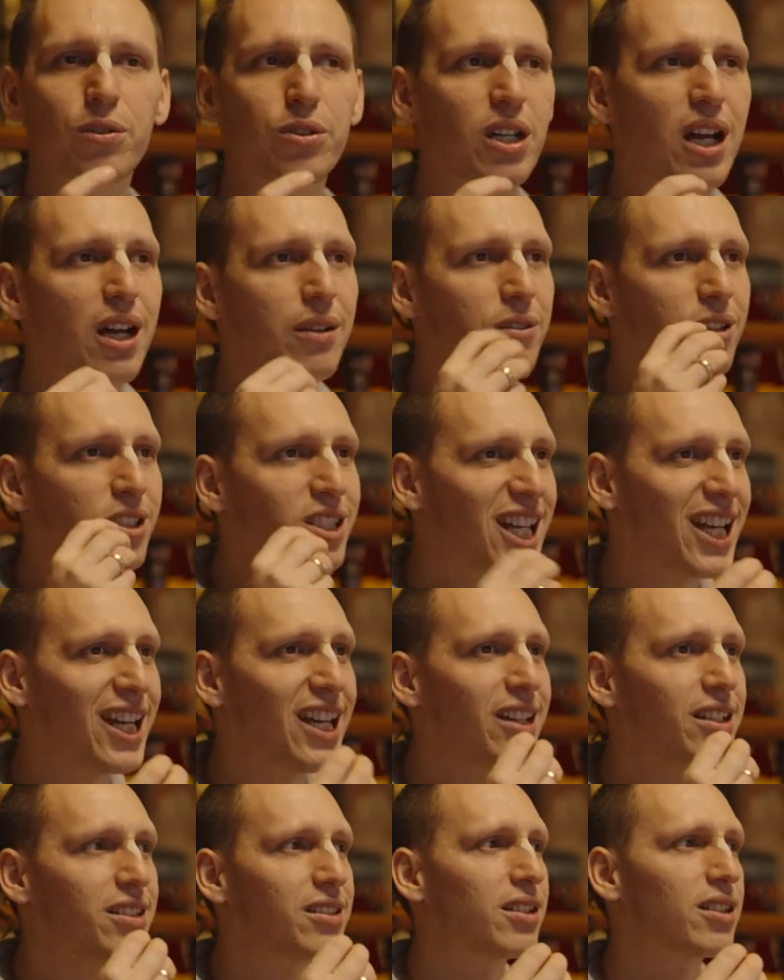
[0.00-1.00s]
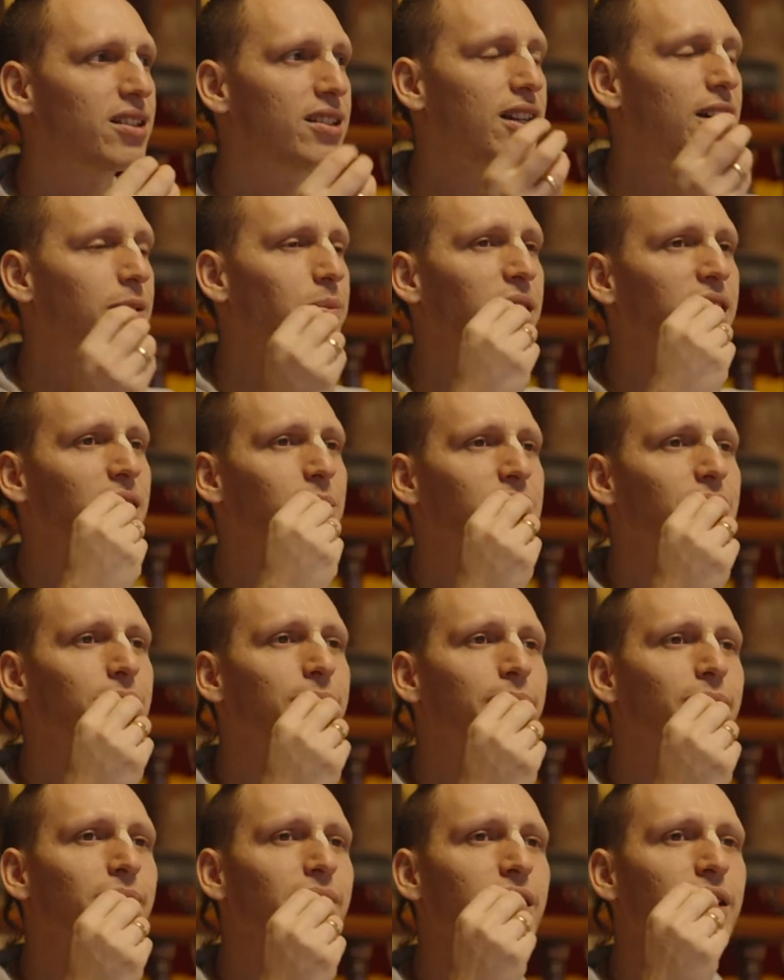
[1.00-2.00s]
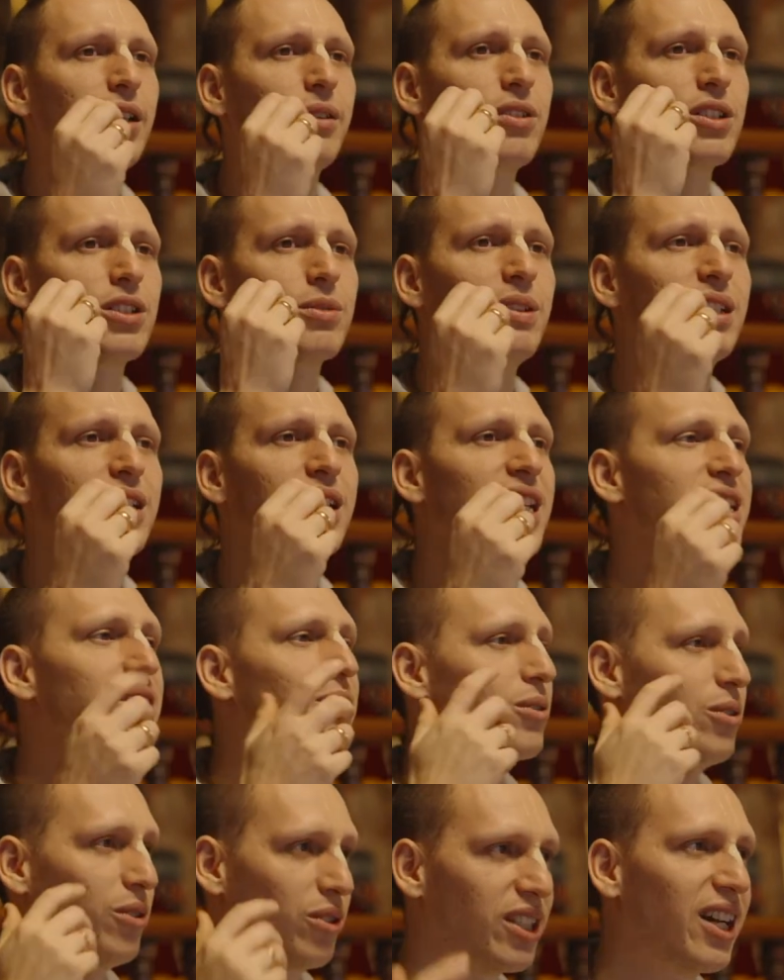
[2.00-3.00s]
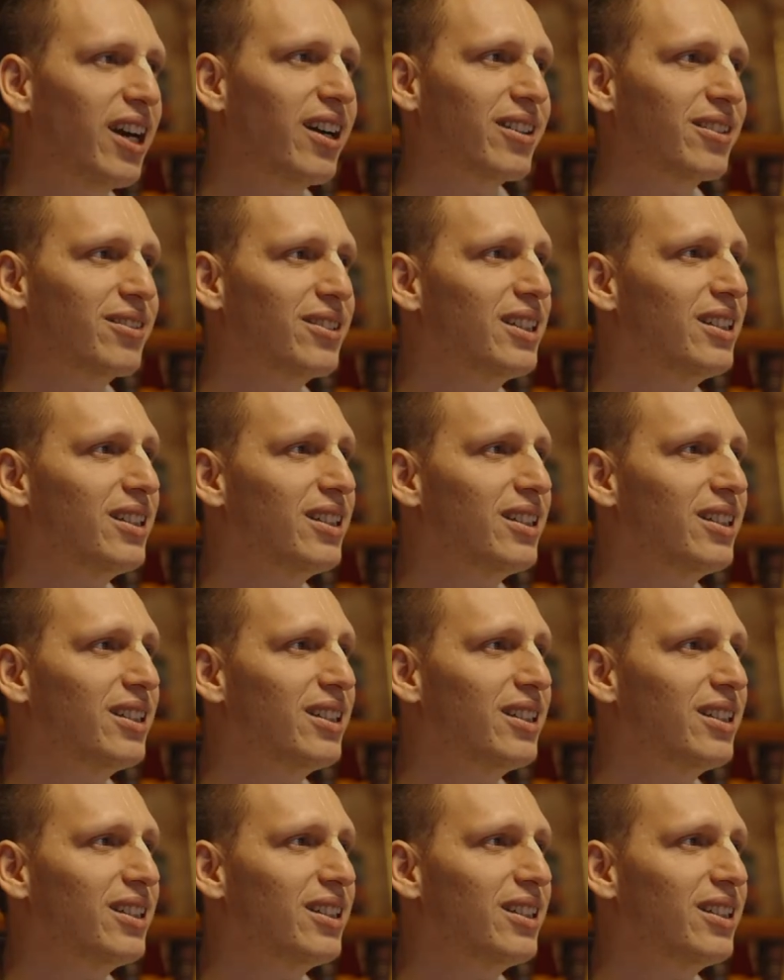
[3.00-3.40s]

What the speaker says: you have to taste, it's like becomes... You have the sweet taste on your tongue.